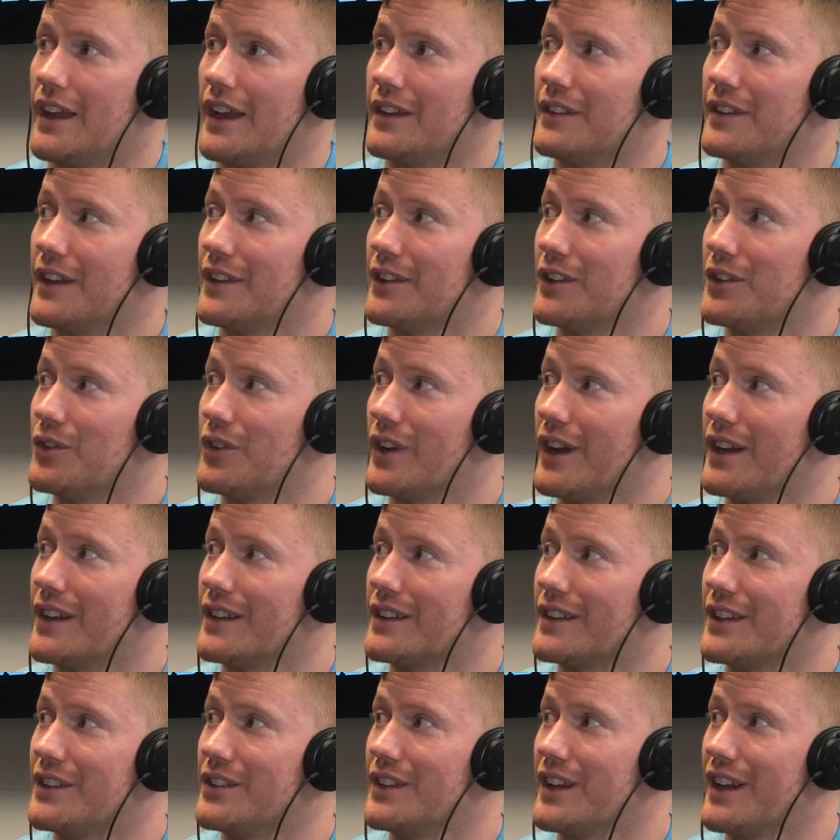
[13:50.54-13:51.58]
then you got
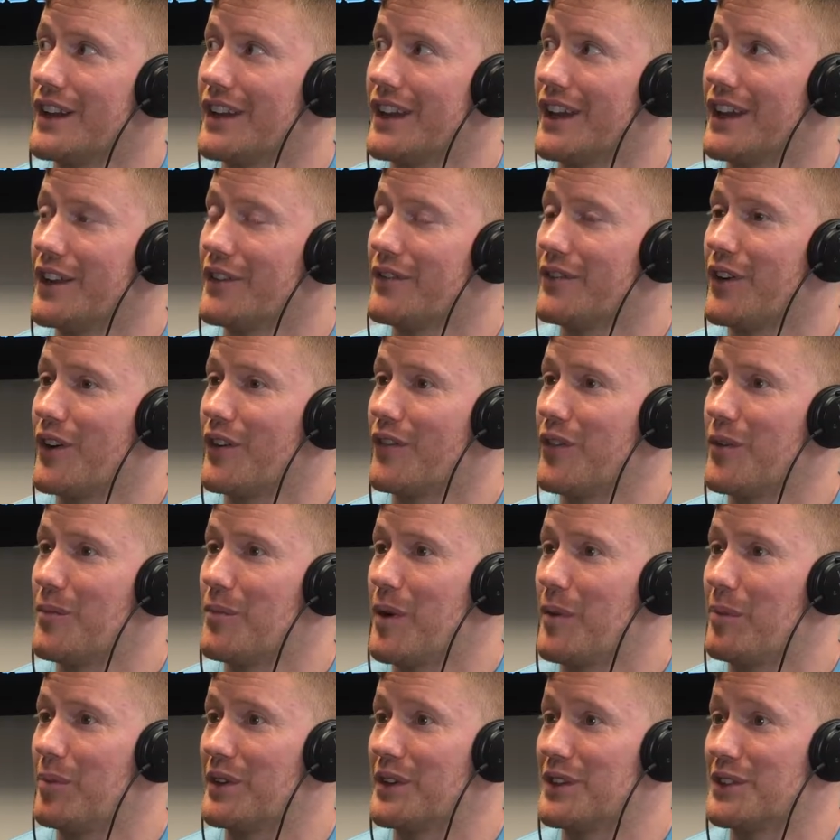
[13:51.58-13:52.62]
NFL
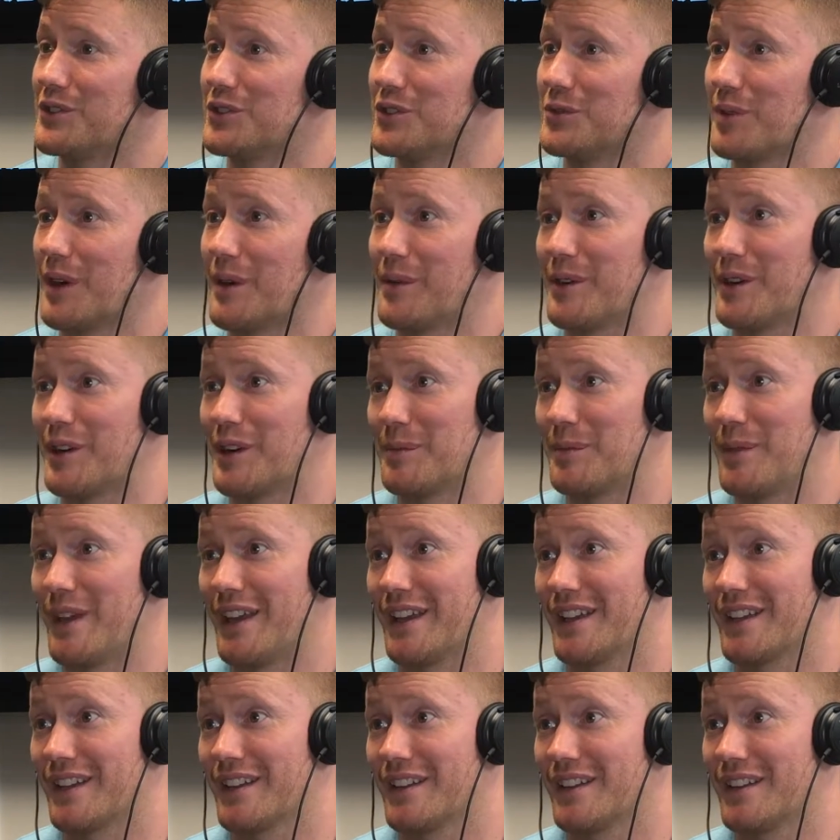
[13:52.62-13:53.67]
football players who are probably going to
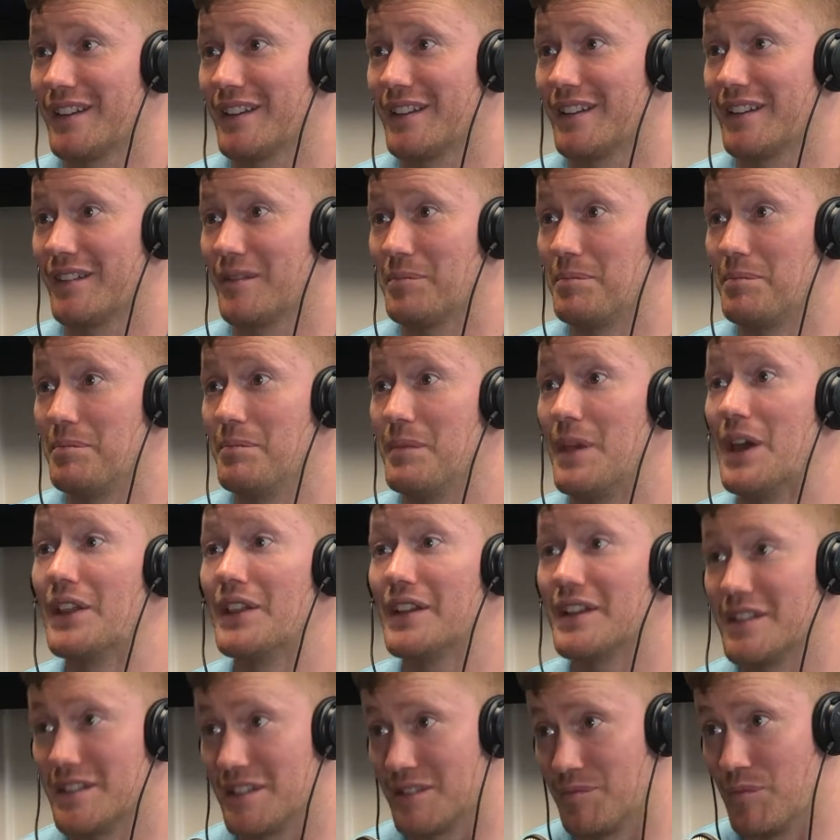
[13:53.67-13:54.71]
make
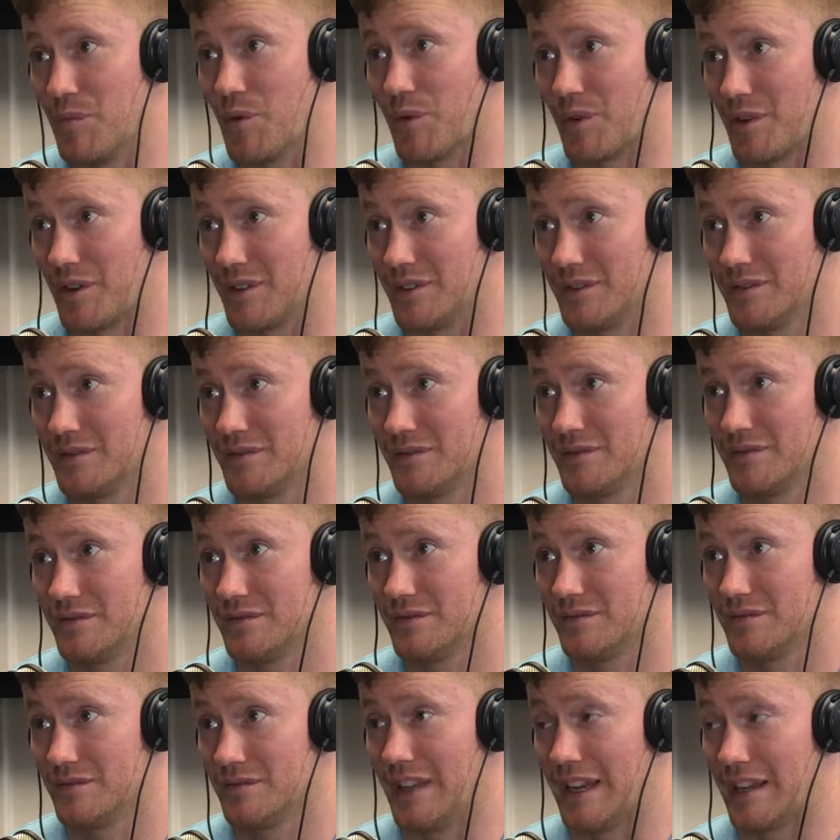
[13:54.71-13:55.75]
millions more,
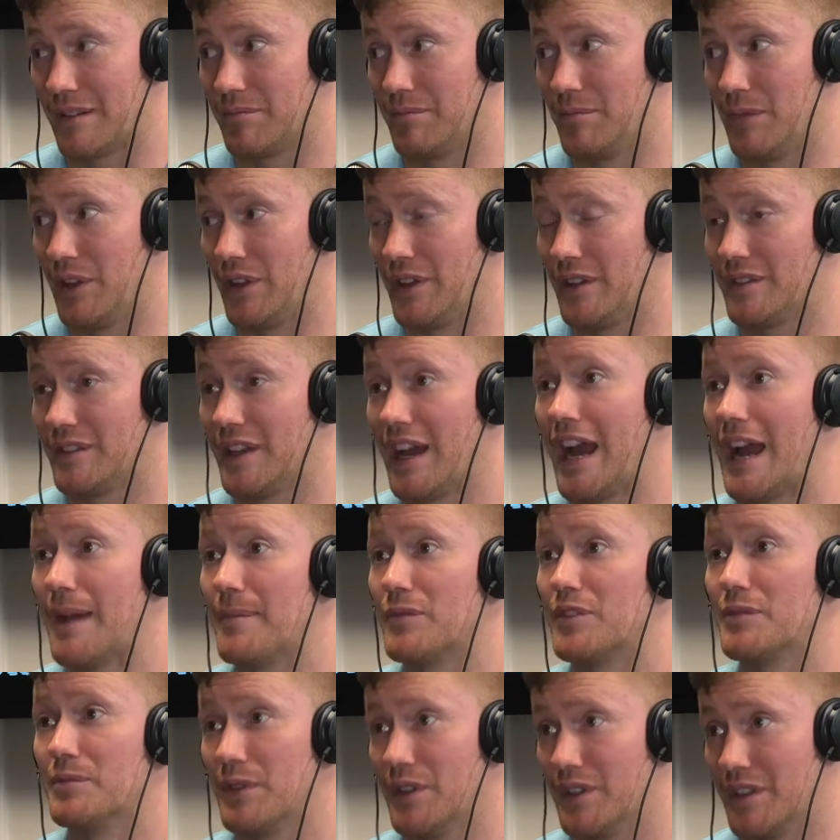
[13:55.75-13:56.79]
like million
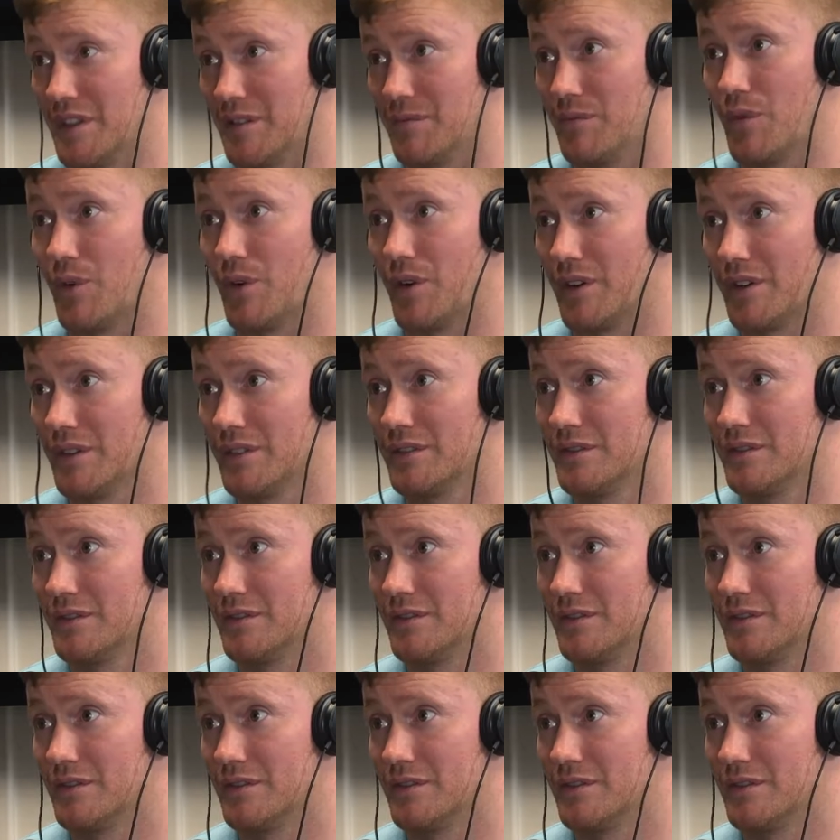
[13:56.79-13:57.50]
more,